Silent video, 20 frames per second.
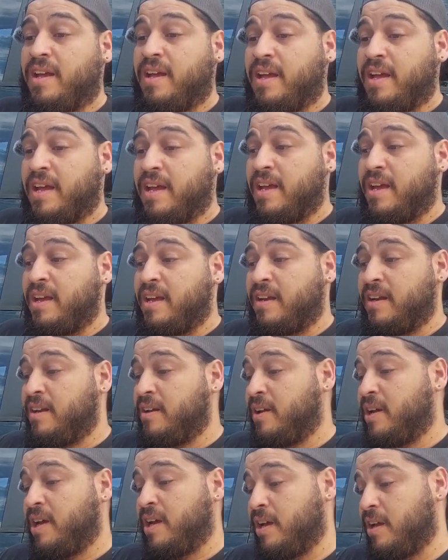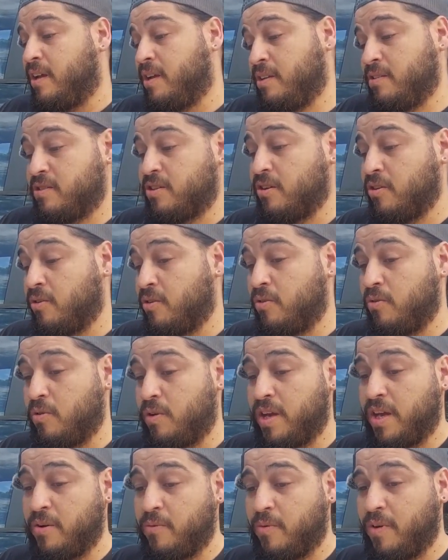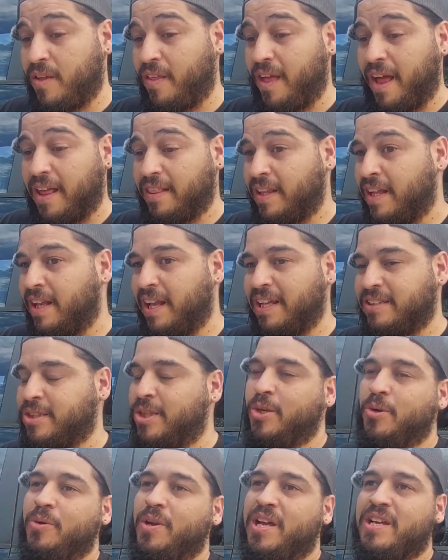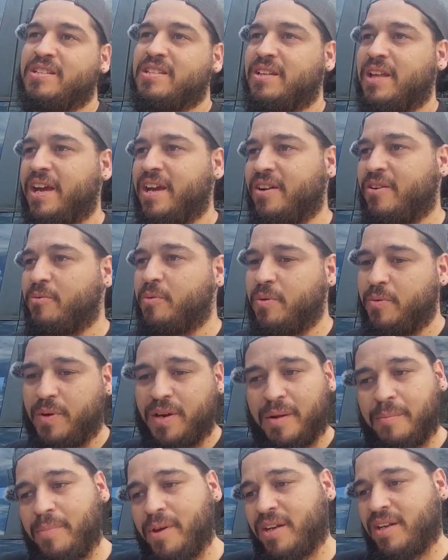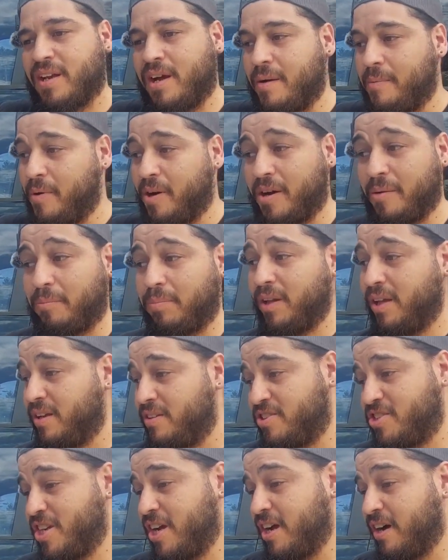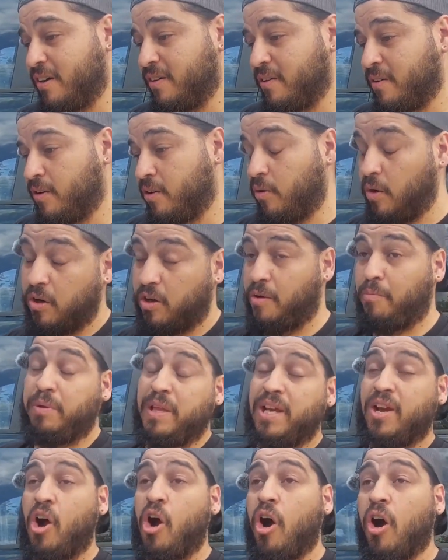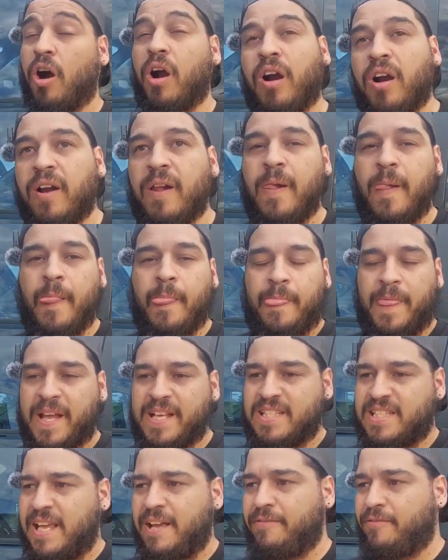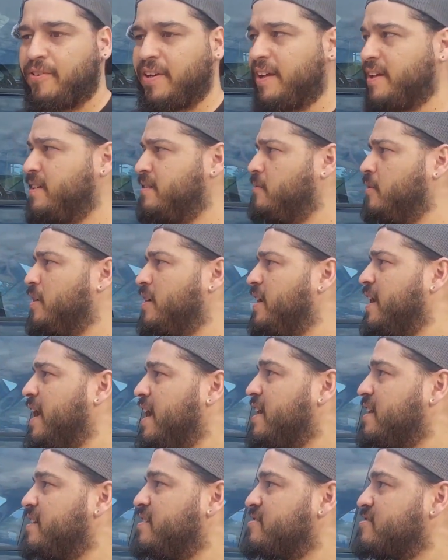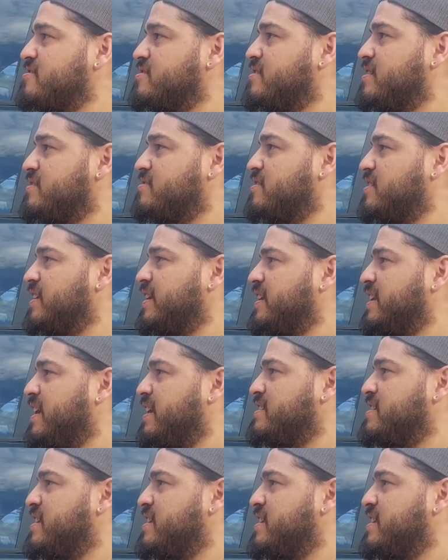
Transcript: And so he went, I think like 2 days later, we went and picked up a complete shell, well, a complete car that sat for like, what, 8 years, something like that?